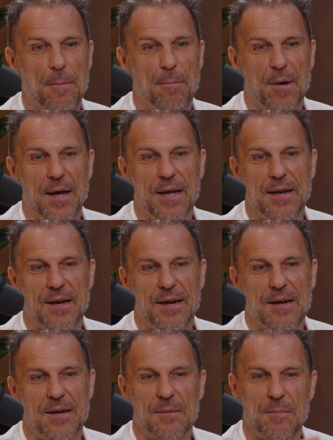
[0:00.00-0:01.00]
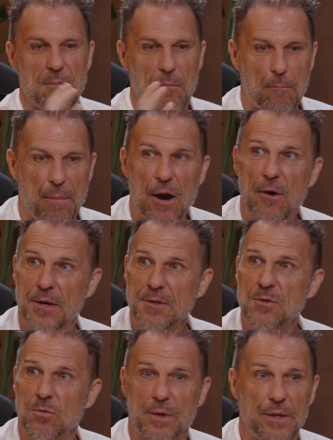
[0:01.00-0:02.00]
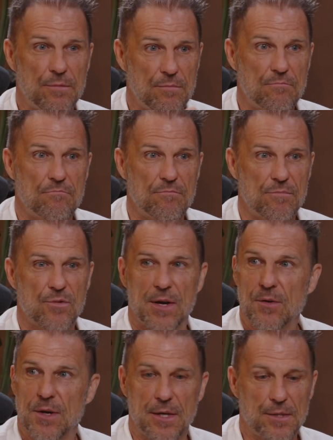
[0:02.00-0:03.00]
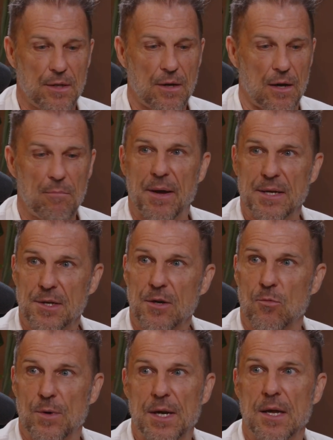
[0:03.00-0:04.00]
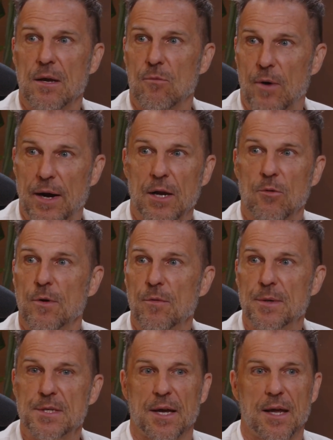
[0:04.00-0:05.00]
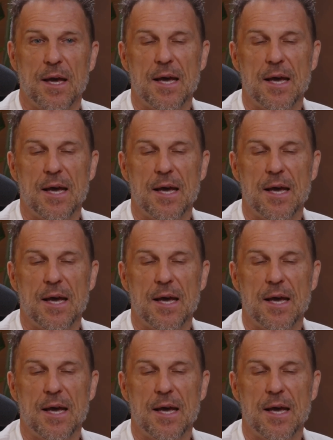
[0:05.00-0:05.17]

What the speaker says: but parents would train their kids on basic reading and writing, arithmetic.